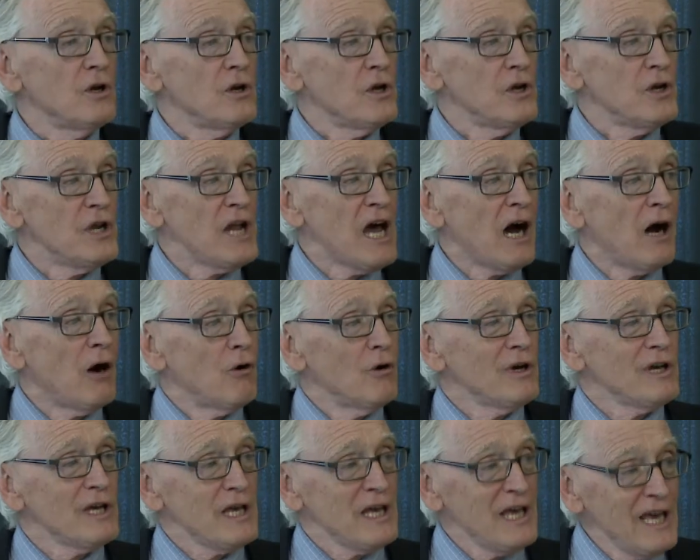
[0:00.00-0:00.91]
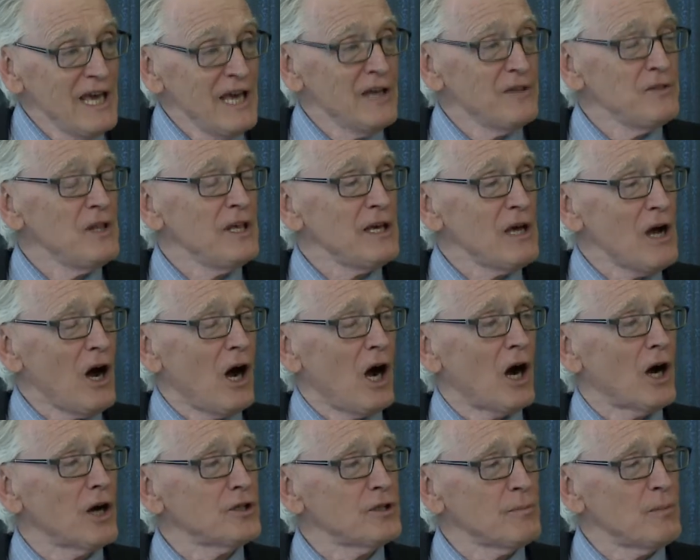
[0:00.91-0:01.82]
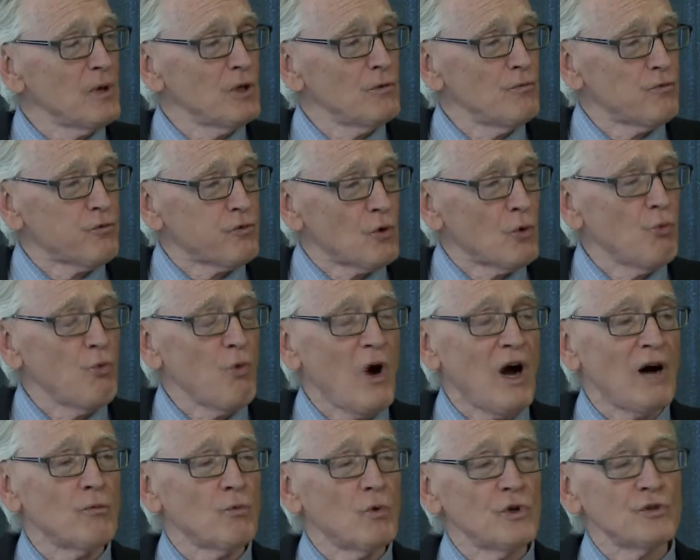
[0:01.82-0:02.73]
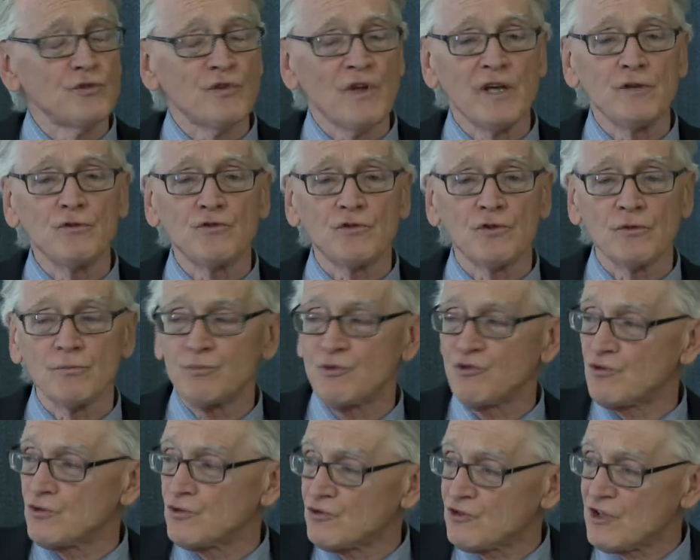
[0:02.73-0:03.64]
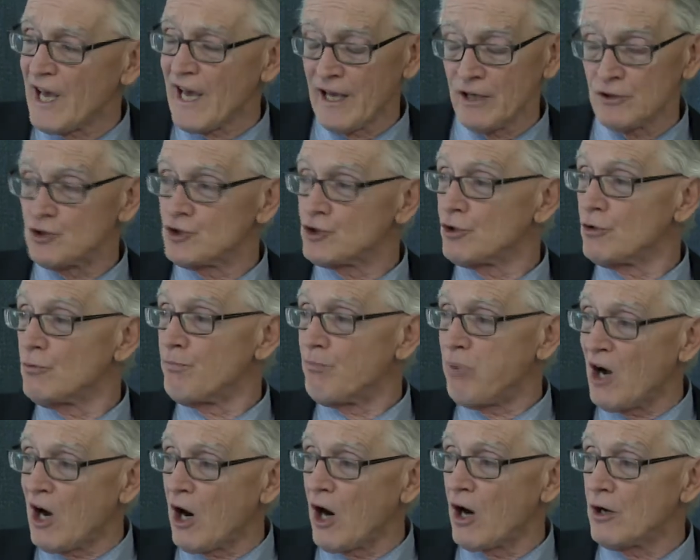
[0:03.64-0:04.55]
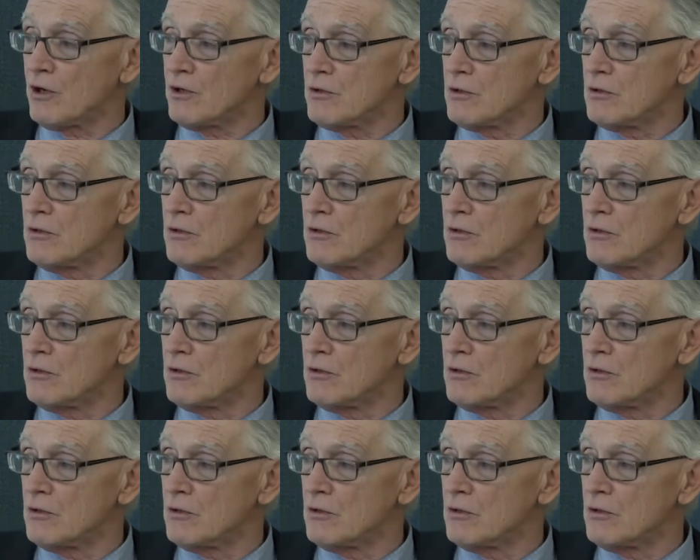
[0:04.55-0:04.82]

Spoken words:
Now, in the argument for what was a substantial part